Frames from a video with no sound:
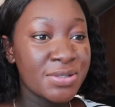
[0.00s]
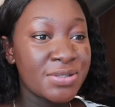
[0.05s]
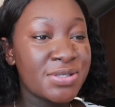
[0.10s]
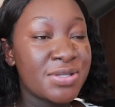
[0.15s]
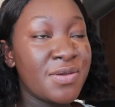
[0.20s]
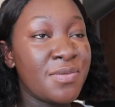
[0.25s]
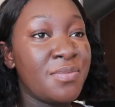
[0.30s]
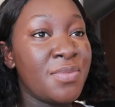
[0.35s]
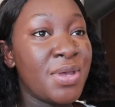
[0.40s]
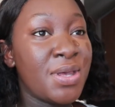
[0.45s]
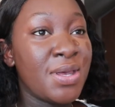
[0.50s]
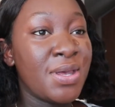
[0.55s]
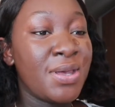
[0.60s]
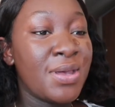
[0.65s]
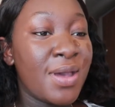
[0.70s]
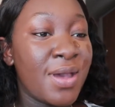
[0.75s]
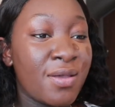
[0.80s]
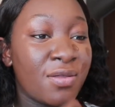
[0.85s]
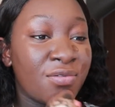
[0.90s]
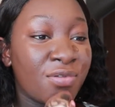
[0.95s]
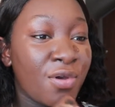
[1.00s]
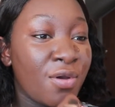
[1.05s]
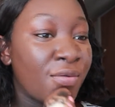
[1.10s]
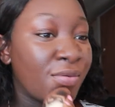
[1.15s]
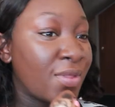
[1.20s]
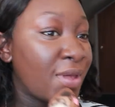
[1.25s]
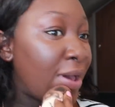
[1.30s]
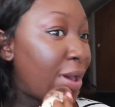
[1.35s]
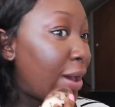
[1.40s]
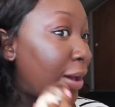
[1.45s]
To me, I
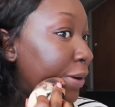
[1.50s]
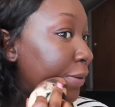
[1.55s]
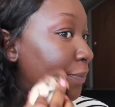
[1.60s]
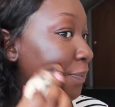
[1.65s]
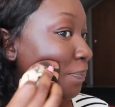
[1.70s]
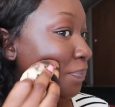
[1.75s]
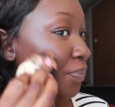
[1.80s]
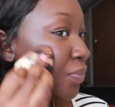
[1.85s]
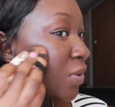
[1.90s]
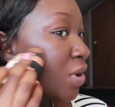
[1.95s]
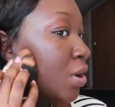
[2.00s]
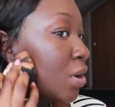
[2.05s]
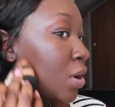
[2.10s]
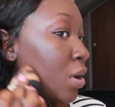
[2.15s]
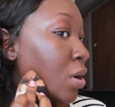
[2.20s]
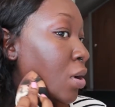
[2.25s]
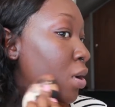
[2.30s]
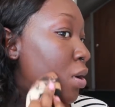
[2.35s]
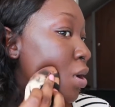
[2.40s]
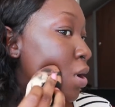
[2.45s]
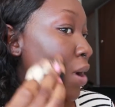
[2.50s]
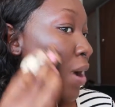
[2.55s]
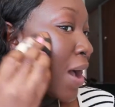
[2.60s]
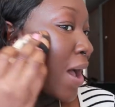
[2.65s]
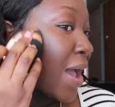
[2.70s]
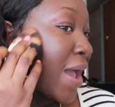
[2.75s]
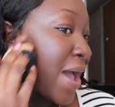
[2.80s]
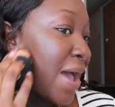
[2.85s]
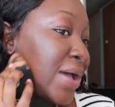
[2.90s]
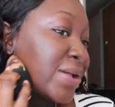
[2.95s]
thought that
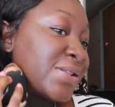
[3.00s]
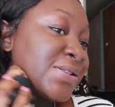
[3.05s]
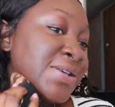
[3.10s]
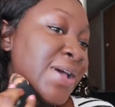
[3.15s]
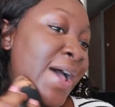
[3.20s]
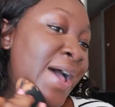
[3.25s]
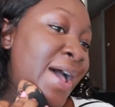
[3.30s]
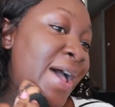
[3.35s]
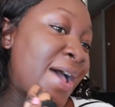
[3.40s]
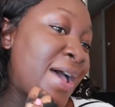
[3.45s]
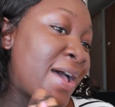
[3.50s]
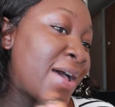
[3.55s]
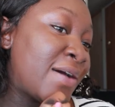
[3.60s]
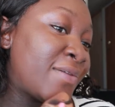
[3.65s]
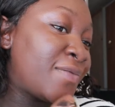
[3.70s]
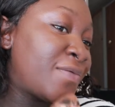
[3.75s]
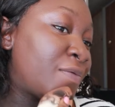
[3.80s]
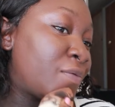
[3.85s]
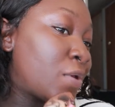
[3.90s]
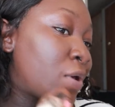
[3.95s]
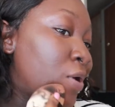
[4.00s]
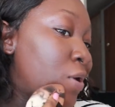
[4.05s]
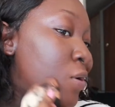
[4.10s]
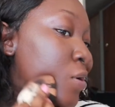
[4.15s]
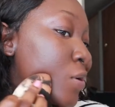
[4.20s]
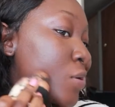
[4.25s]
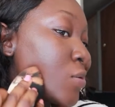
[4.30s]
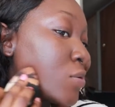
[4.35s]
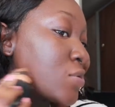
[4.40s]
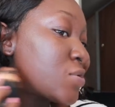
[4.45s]
I had to have
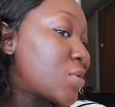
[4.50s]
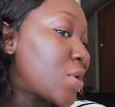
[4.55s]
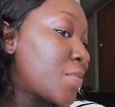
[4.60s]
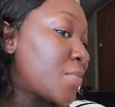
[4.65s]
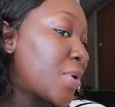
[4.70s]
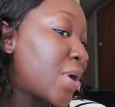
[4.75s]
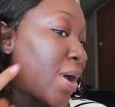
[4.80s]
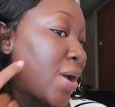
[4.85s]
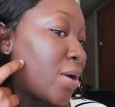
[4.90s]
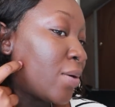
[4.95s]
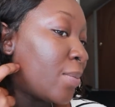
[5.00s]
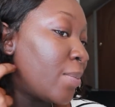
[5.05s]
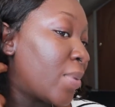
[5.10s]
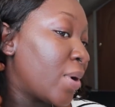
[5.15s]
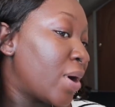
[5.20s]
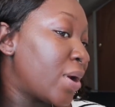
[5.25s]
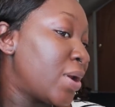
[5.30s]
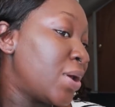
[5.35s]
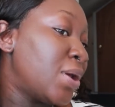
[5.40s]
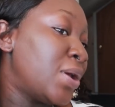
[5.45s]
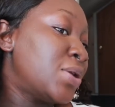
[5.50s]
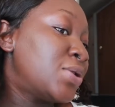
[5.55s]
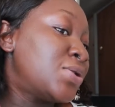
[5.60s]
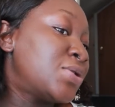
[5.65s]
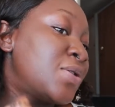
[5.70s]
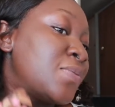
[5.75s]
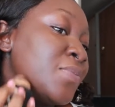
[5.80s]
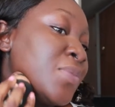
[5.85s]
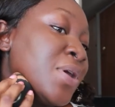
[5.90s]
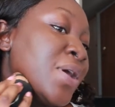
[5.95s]
like some kind of body.
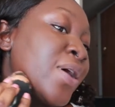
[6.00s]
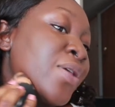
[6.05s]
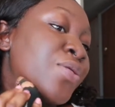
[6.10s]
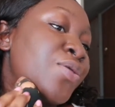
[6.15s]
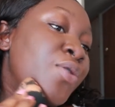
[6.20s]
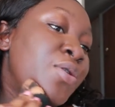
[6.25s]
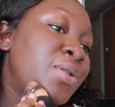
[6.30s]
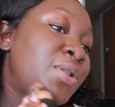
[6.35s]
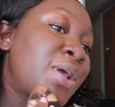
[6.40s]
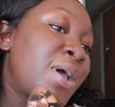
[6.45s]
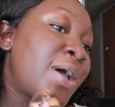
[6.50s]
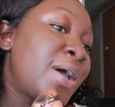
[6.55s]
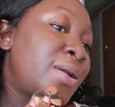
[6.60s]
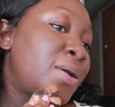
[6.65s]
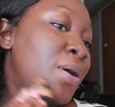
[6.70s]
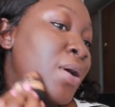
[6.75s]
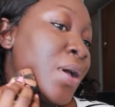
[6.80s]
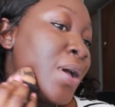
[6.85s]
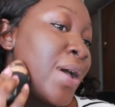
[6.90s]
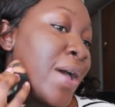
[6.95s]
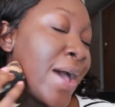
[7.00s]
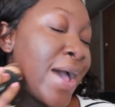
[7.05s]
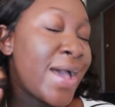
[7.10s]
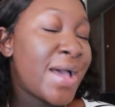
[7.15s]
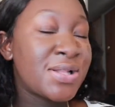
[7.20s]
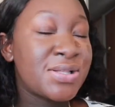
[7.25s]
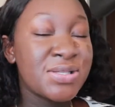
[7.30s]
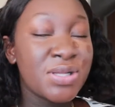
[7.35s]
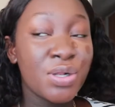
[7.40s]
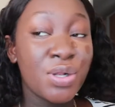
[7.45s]
To me, I thought that I
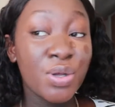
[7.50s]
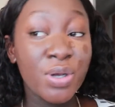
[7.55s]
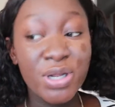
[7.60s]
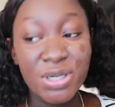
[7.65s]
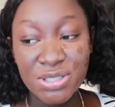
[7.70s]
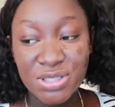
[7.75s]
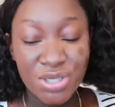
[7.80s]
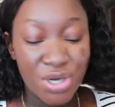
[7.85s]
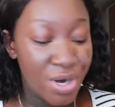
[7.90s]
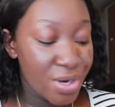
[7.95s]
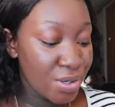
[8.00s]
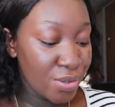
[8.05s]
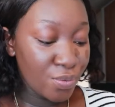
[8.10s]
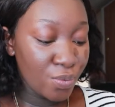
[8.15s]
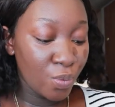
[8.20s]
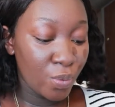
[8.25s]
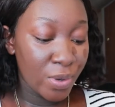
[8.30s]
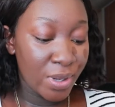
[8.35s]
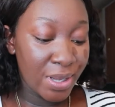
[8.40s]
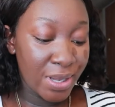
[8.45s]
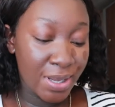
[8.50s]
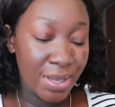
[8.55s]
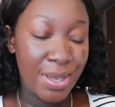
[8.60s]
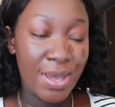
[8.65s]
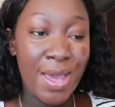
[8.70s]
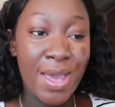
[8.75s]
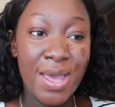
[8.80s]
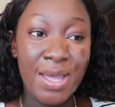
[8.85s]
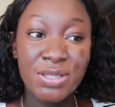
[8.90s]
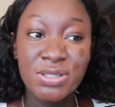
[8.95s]
had to look a certain
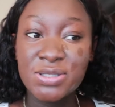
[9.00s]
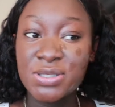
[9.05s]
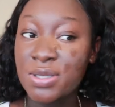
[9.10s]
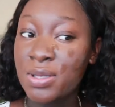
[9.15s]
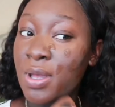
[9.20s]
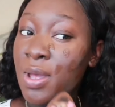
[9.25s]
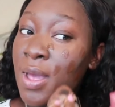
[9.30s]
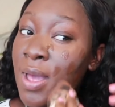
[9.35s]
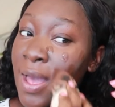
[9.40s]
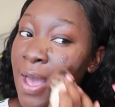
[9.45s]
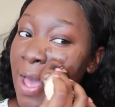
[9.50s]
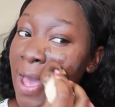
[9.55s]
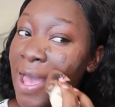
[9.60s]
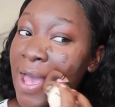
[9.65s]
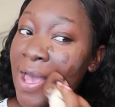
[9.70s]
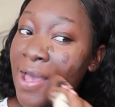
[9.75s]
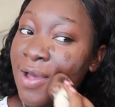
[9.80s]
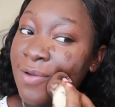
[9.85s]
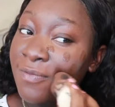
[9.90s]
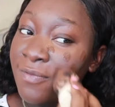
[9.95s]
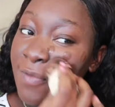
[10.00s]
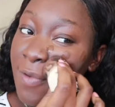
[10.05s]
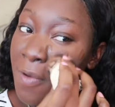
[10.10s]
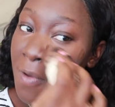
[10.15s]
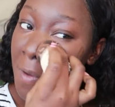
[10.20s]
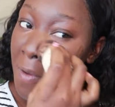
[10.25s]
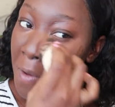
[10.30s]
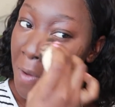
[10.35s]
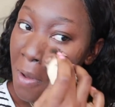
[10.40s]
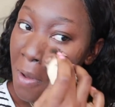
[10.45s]
way. I had to have,
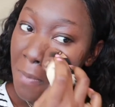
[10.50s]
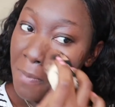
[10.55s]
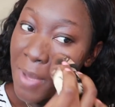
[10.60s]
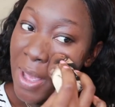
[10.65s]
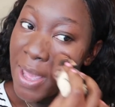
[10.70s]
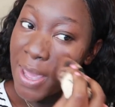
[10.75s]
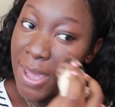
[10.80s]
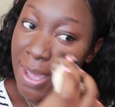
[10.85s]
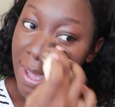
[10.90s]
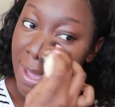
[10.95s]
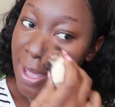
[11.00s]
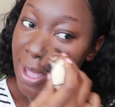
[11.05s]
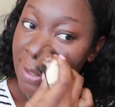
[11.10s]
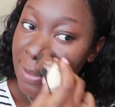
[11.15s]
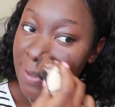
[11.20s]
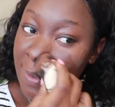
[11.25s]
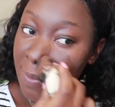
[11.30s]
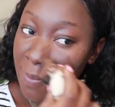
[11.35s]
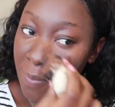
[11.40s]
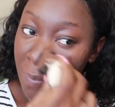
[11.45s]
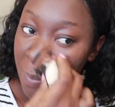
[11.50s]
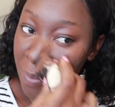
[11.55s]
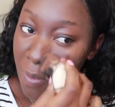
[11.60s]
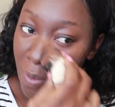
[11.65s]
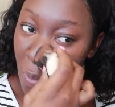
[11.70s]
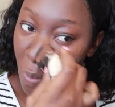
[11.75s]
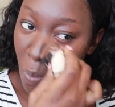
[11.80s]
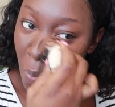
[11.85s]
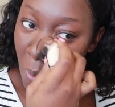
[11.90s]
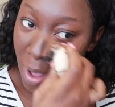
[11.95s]
my hair had to
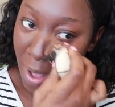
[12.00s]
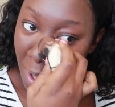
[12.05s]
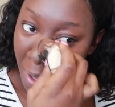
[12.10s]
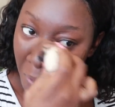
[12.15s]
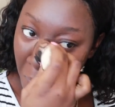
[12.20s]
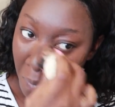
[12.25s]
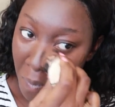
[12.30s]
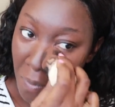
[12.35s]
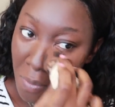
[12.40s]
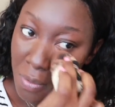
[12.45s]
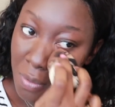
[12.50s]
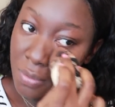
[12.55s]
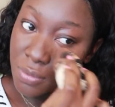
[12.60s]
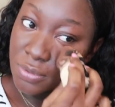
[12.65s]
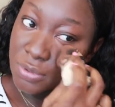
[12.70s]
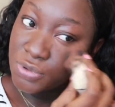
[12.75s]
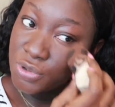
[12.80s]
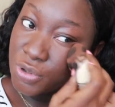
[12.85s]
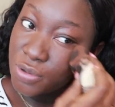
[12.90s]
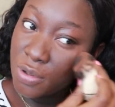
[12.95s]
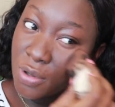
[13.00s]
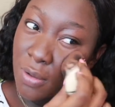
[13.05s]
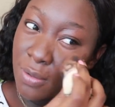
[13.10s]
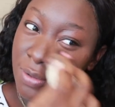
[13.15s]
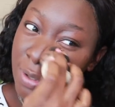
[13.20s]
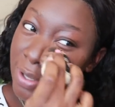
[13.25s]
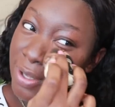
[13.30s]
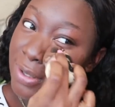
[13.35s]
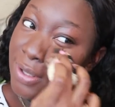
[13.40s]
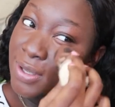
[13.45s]
grow well. You know,
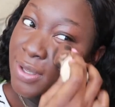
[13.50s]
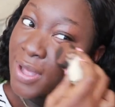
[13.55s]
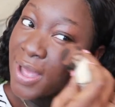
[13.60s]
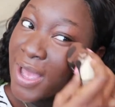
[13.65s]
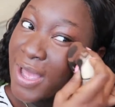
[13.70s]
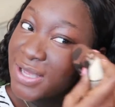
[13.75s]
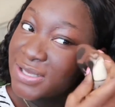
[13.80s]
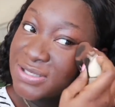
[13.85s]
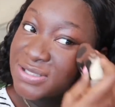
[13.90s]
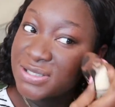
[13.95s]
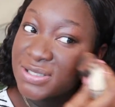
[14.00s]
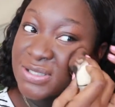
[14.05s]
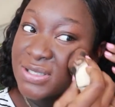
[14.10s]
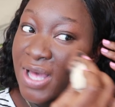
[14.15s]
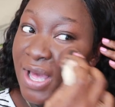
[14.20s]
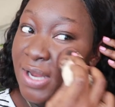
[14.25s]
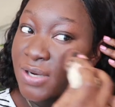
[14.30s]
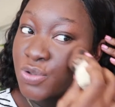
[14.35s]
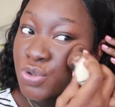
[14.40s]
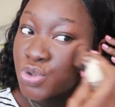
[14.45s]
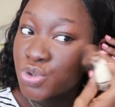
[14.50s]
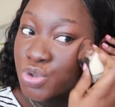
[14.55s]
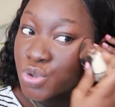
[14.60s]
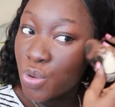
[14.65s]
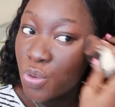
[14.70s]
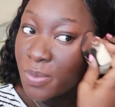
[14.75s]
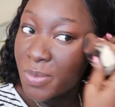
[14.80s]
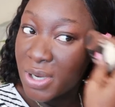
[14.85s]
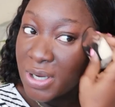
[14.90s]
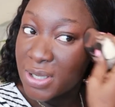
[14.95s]
like I just had
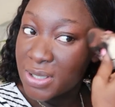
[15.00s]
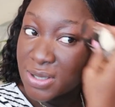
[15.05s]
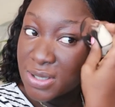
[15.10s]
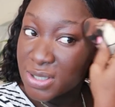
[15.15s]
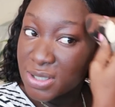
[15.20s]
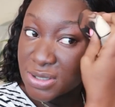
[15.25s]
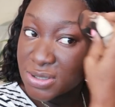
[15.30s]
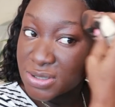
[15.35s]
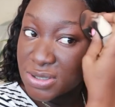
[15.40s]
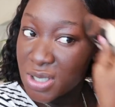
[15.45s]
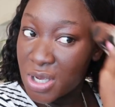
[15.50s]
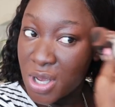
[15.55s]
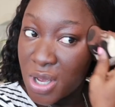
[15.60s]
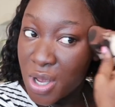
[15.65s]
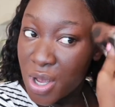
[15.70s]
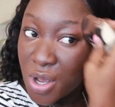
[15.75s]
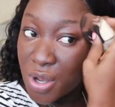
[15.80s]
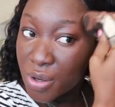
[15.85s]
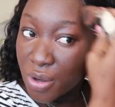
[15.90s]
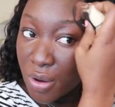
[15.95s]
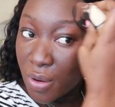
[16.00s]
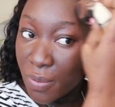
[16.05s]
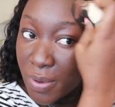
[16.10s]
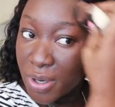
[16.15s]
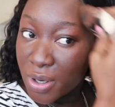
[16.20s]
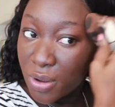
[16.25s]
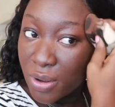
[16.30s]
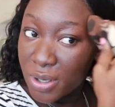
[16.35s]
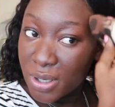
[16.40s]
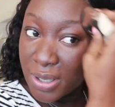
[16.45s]
so many things
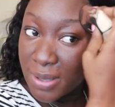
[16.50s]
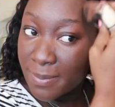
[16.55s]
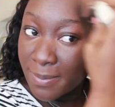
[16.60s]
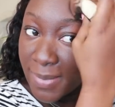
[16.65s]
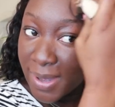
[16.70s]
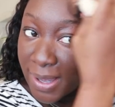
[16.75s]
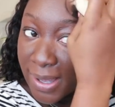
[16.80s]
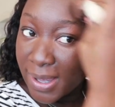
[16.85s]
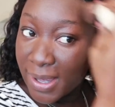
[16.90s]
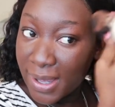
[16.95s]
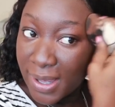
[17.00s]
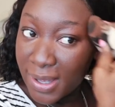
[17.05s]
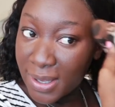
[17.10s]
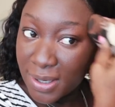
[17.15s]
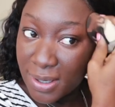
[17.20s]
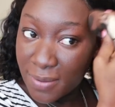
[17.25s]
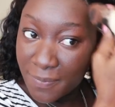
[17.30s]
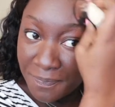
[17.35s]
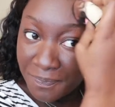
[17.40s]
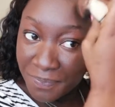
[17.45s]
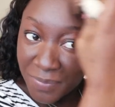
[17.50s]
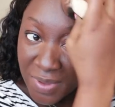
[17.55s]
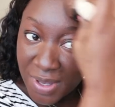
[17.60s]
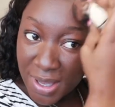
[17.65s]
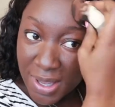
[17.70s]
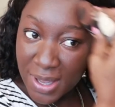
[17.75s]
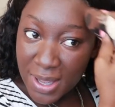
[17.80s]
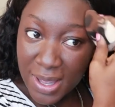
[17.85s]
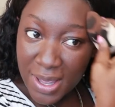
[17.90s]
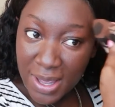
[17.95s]
going on in my head,
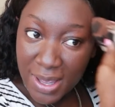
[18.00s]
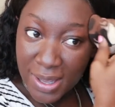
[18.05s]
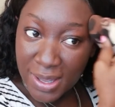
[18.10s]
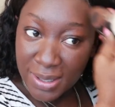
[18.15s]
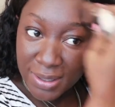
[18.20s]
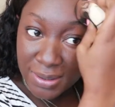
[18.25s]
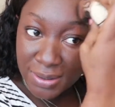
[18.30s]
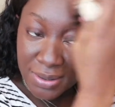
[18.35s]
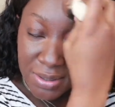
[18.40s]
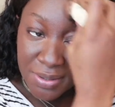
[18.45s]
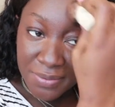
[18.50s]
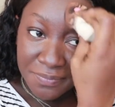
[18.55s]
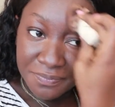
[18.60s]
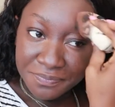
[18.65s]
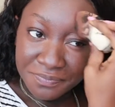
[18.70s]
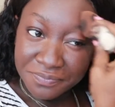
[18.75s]
and